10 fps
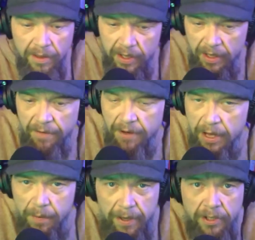
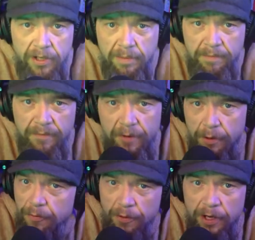evaluation,
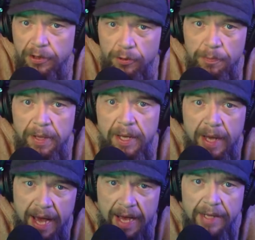feel free to
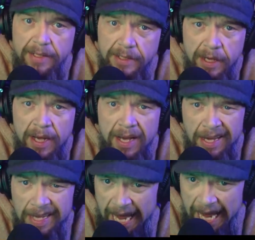be as
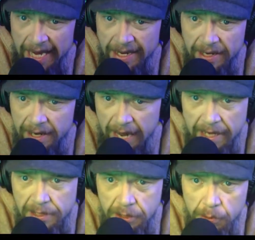candid
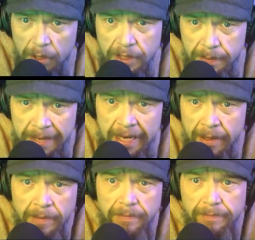as you want to be
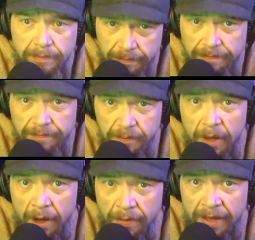
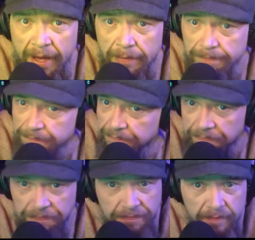on that.
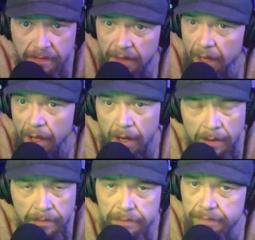
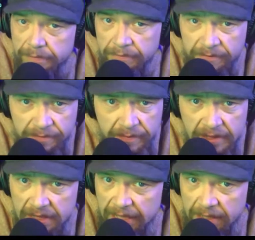Um,
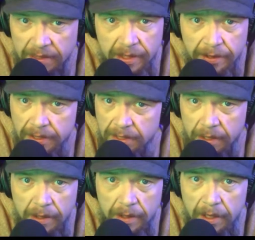like
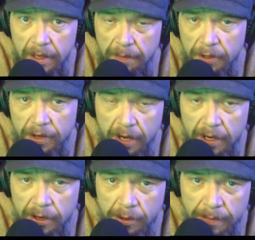seriously, you're not
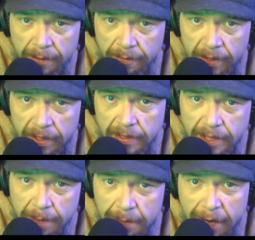going to hurt my
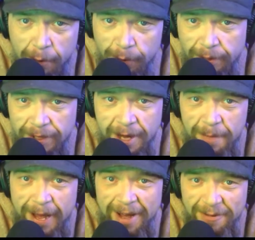feelings. I'm not going to
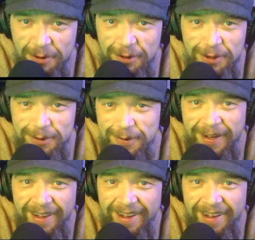come after you